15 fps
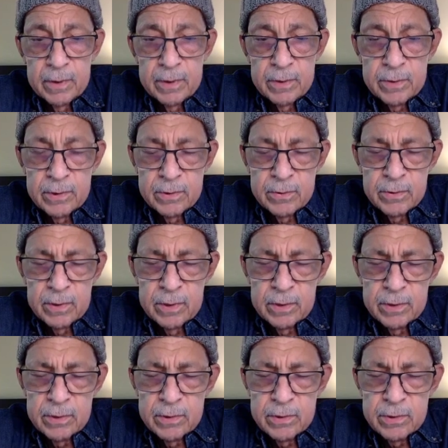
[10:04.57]

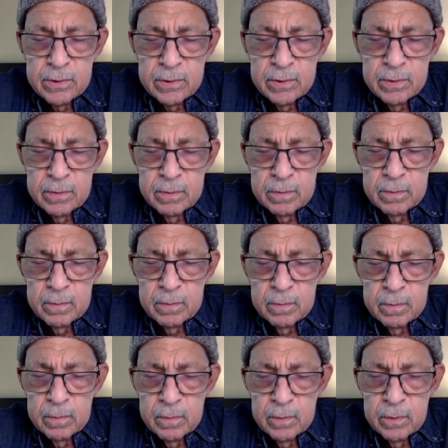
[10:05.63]
It's
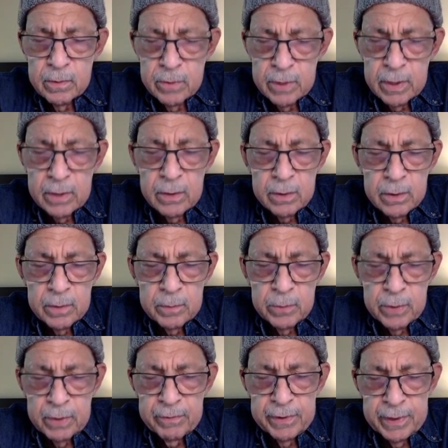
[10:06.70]
critical to
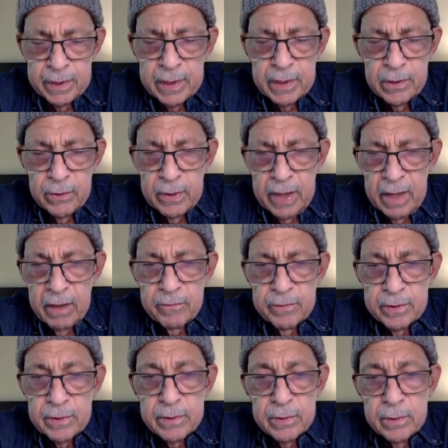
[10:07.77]
put everything that you have
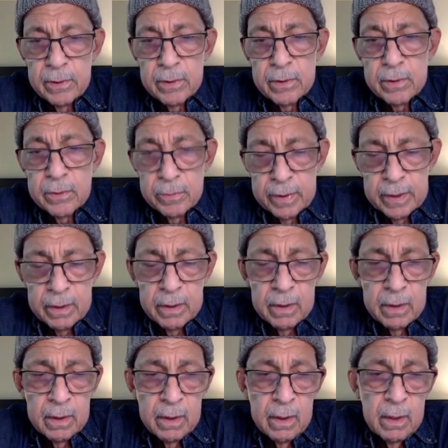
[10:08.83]
into your career,
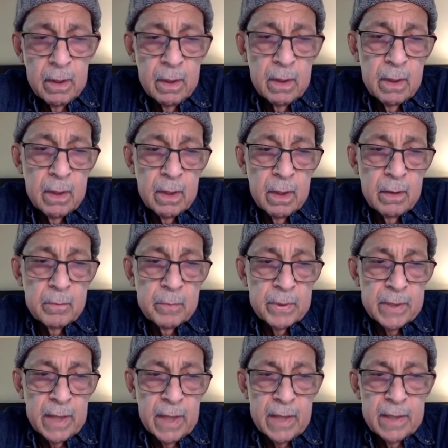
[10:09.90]

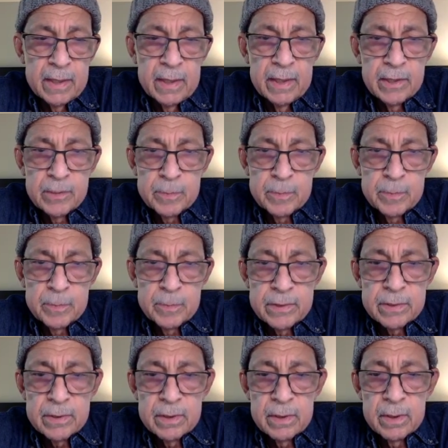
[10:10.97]
but not at the
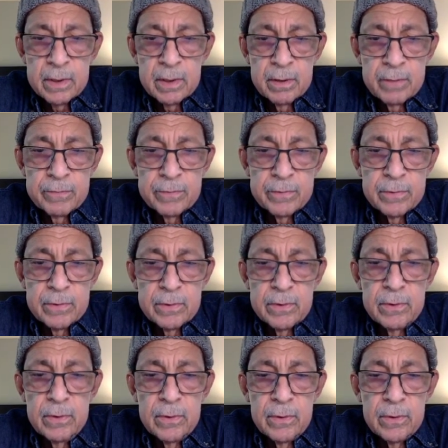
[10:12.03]
expense of
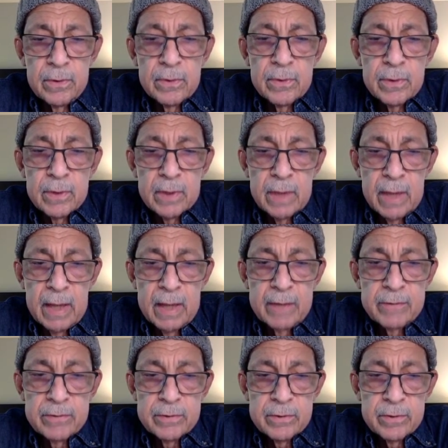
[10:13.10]
the
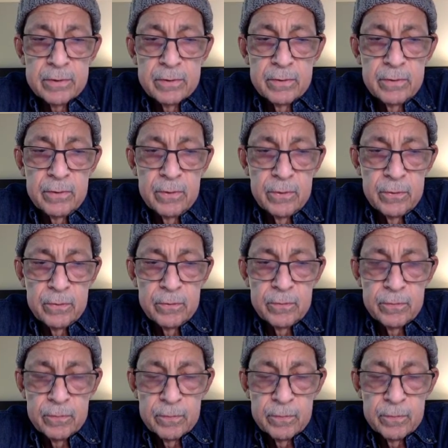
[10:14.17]
lives you've